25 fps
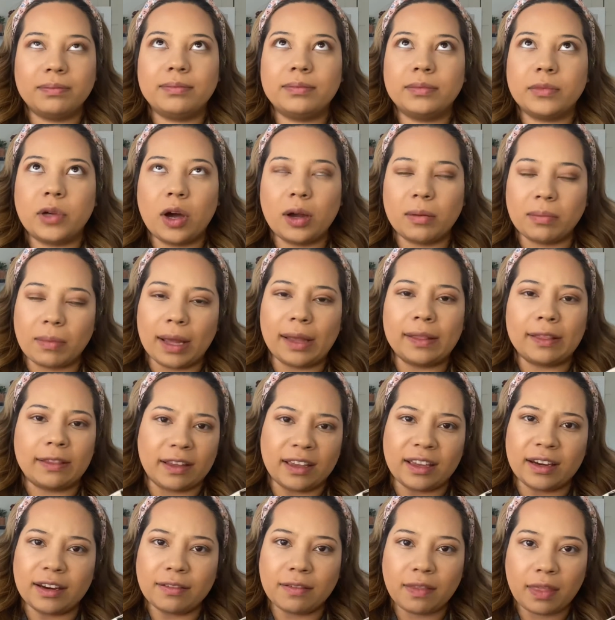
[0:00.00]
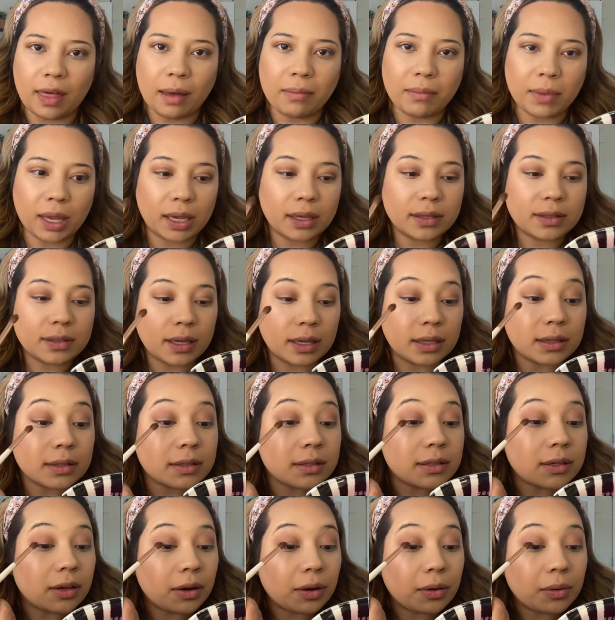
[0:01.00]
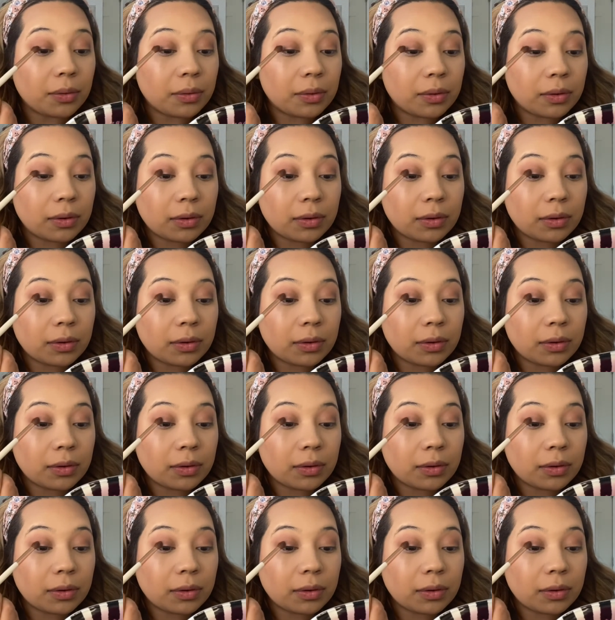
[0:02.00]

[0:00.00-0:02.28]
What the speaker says: on my lid, if that makes sense. So,